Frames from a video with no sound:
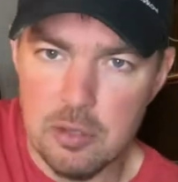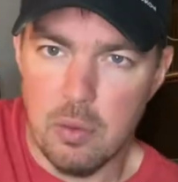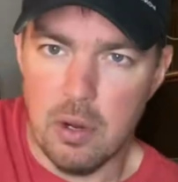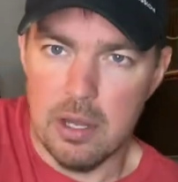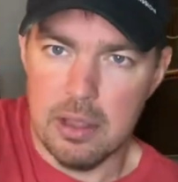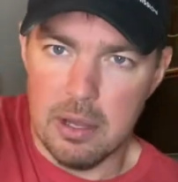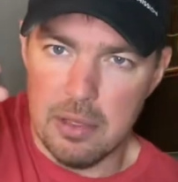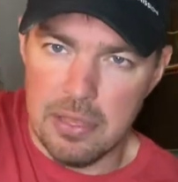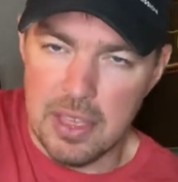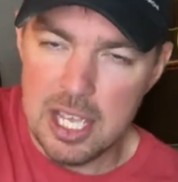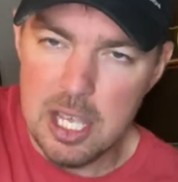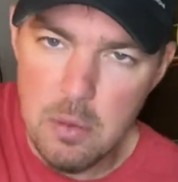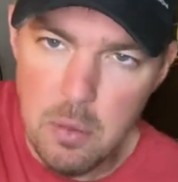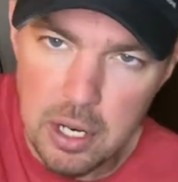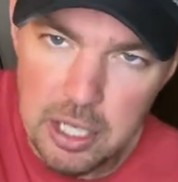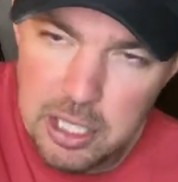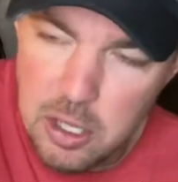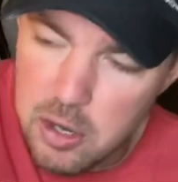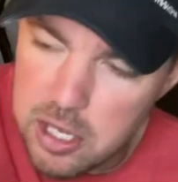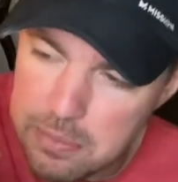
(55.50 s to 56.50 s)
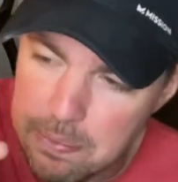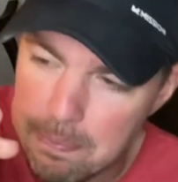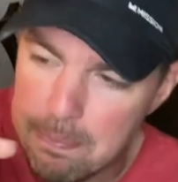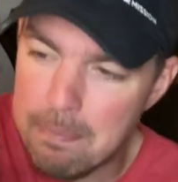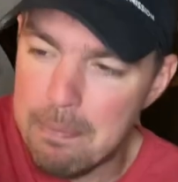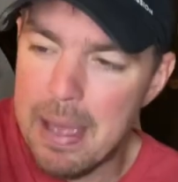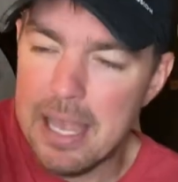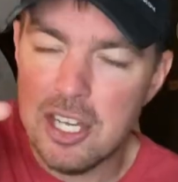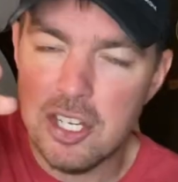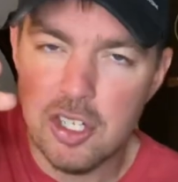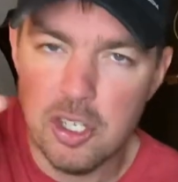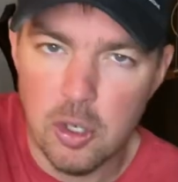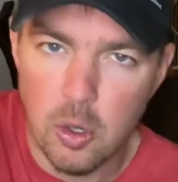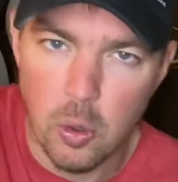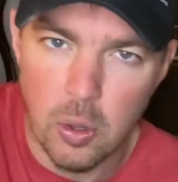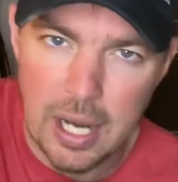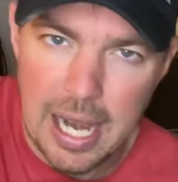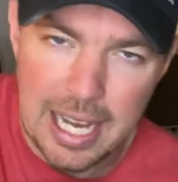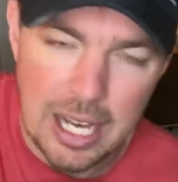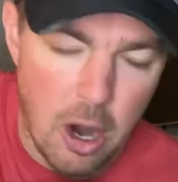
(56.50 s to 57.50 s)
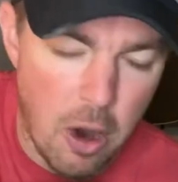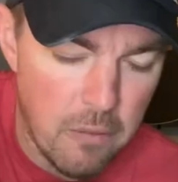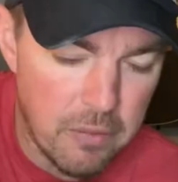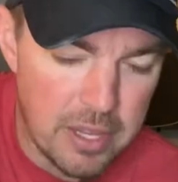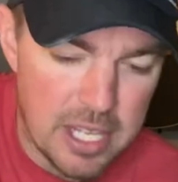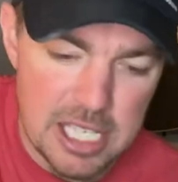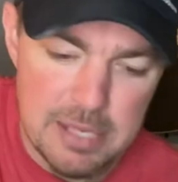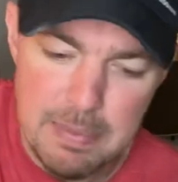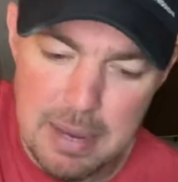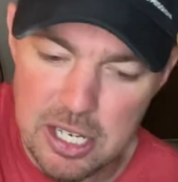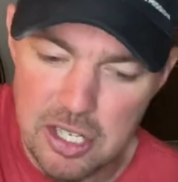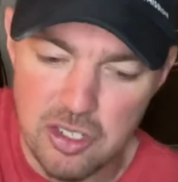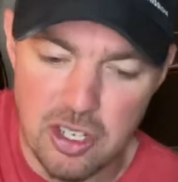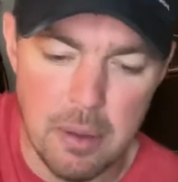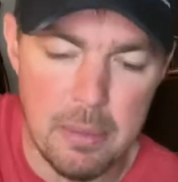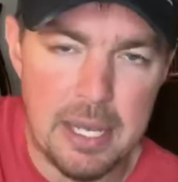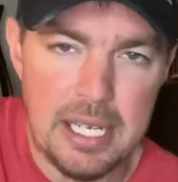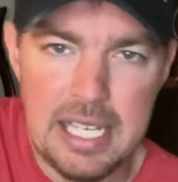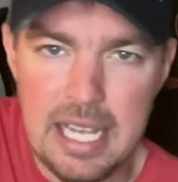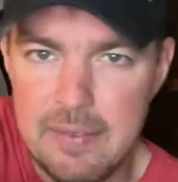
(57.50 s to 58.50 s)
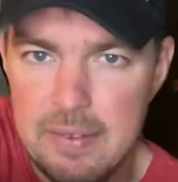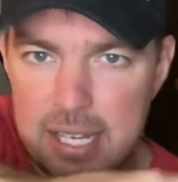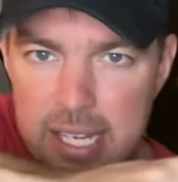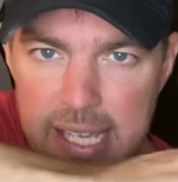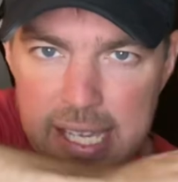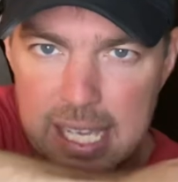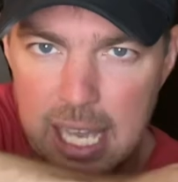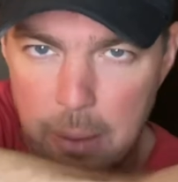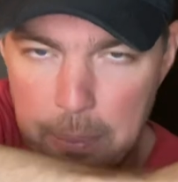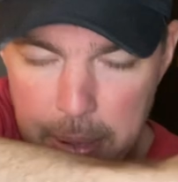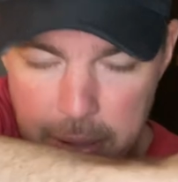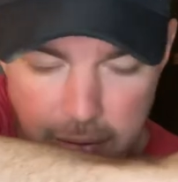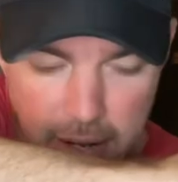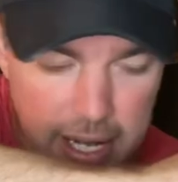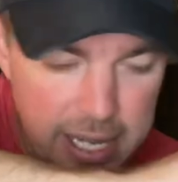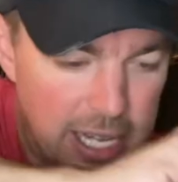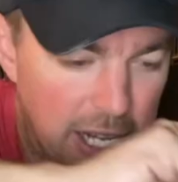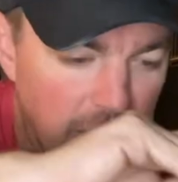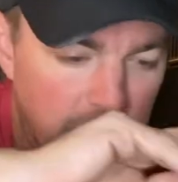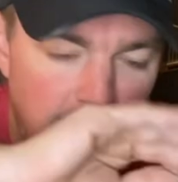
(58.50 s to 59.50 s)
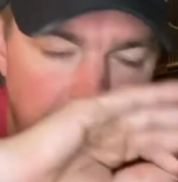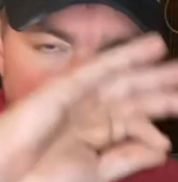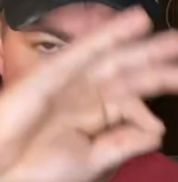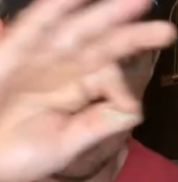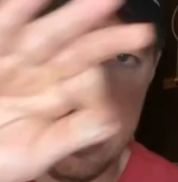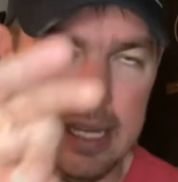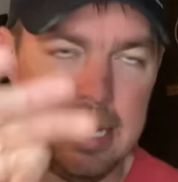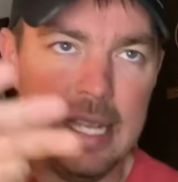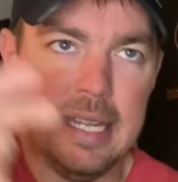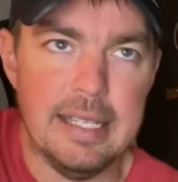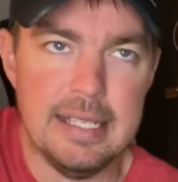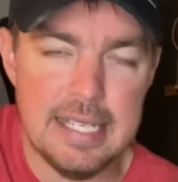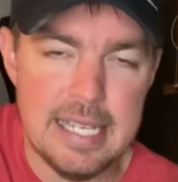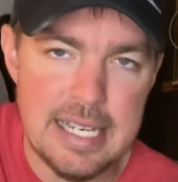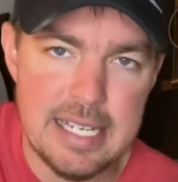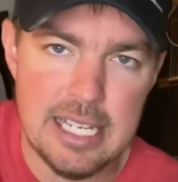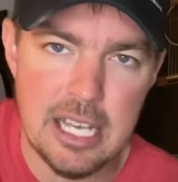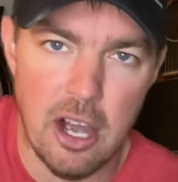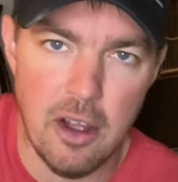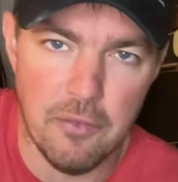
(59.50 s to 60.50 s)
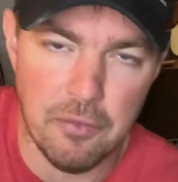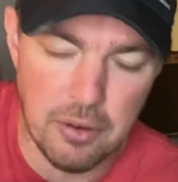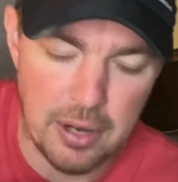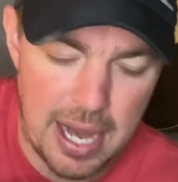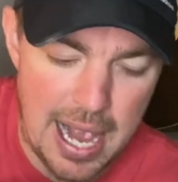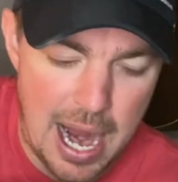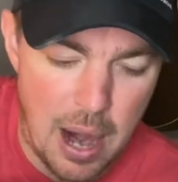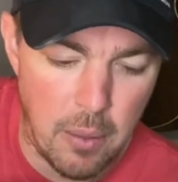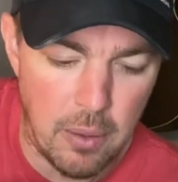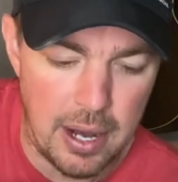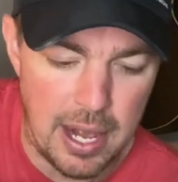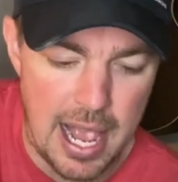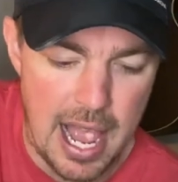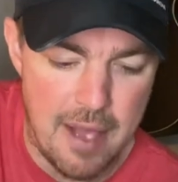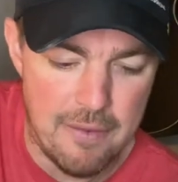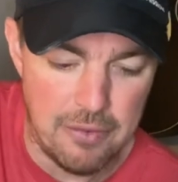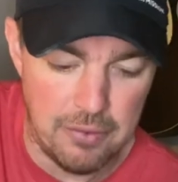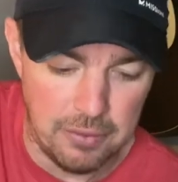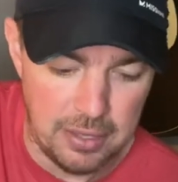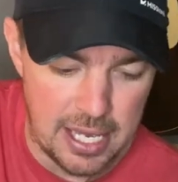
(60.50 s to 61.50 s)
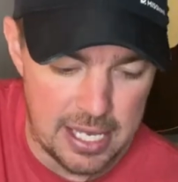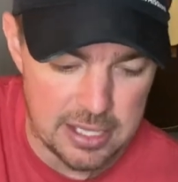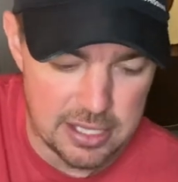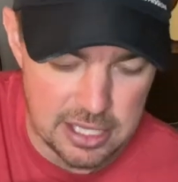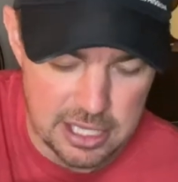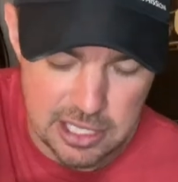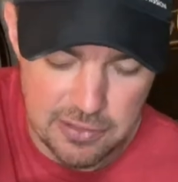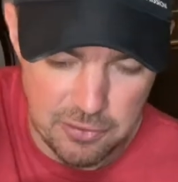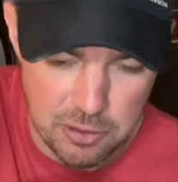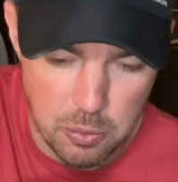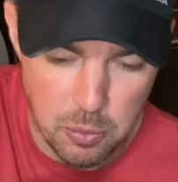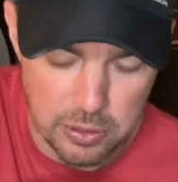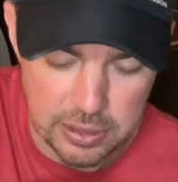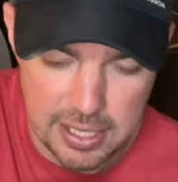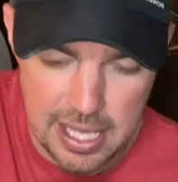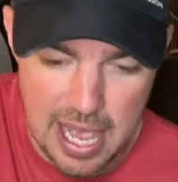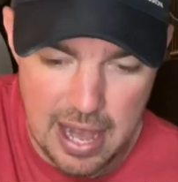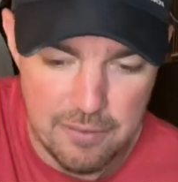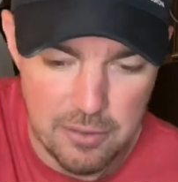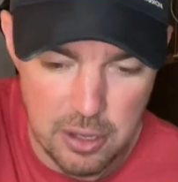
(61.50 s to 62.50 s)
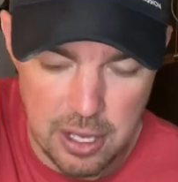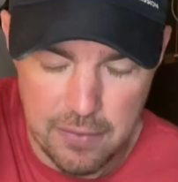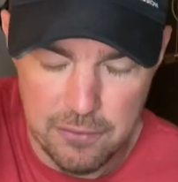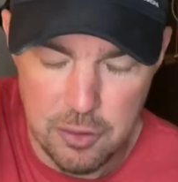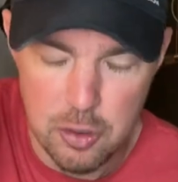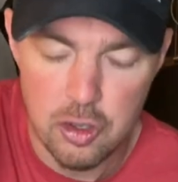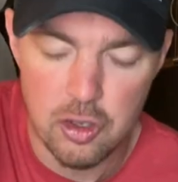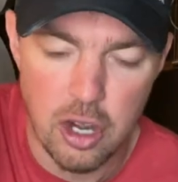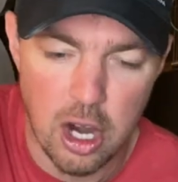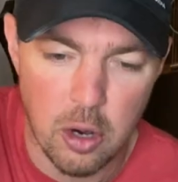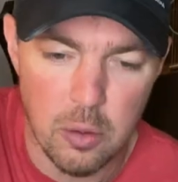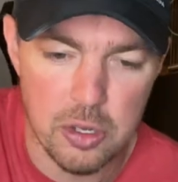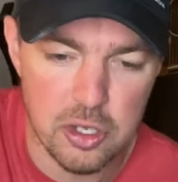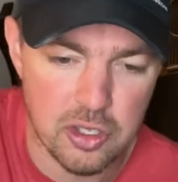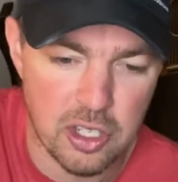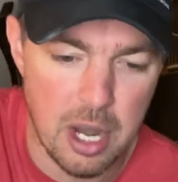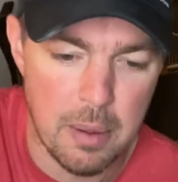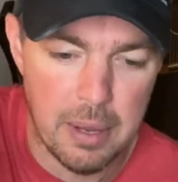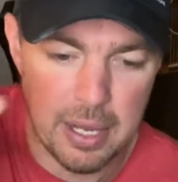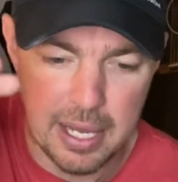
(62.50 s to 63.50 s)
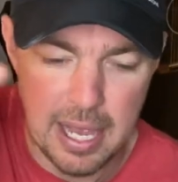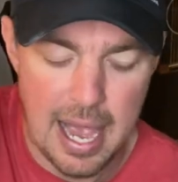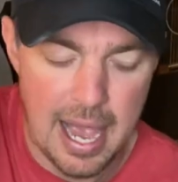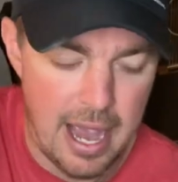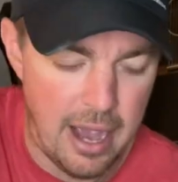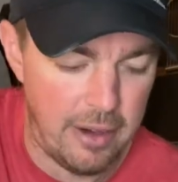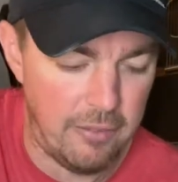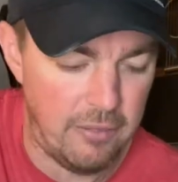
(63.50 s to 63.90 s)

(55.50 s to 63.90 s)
what the thing you want to do is make sure, and I go over this in my strumming DVD, I'll put it right here in detail for an hour and a half of lessons if you want that. If you struggle with strumming, I highly